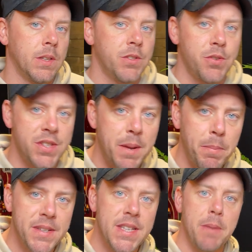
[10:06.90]
So step
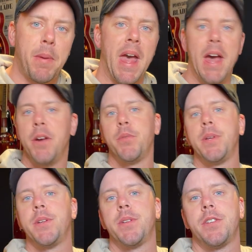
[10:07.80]
by step, how do we
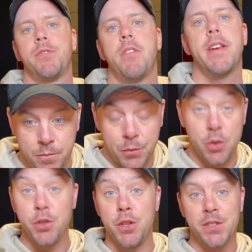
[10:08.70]
do this, right?
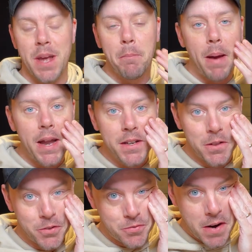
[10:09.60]
Good news and bad
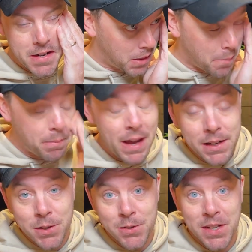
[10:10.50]
news, right? The bad
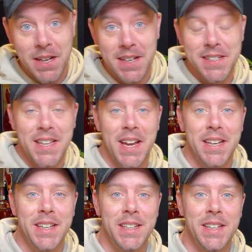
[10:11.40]
news is
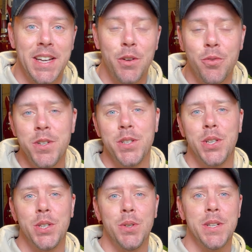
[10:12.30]
that in order to
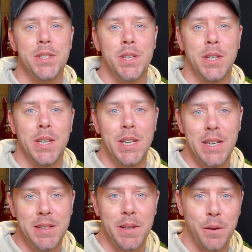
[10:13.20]
do this, you
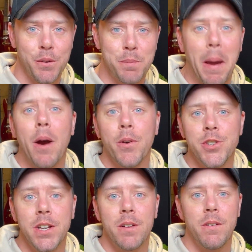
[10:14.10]
need to use
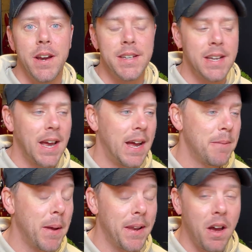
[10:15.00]
PowerShell, right?
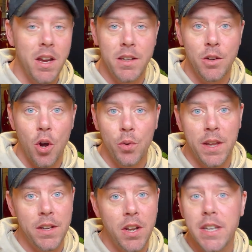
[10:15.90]
Um, and I know
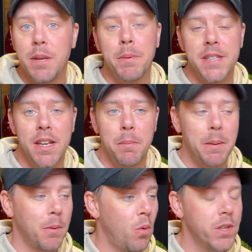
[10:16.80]
that 90% of
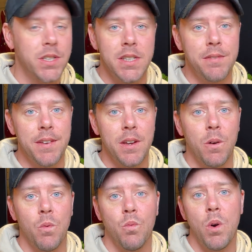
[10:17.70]
people watching this
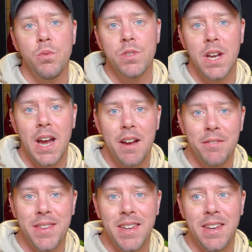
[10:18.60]
video won't
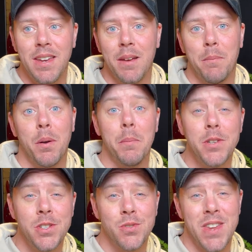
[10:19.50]
have the
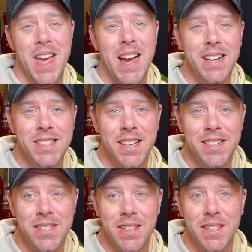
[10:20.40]
permissions, the
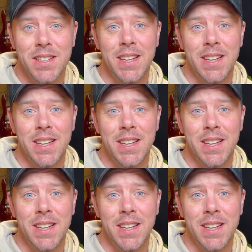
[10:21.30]
access to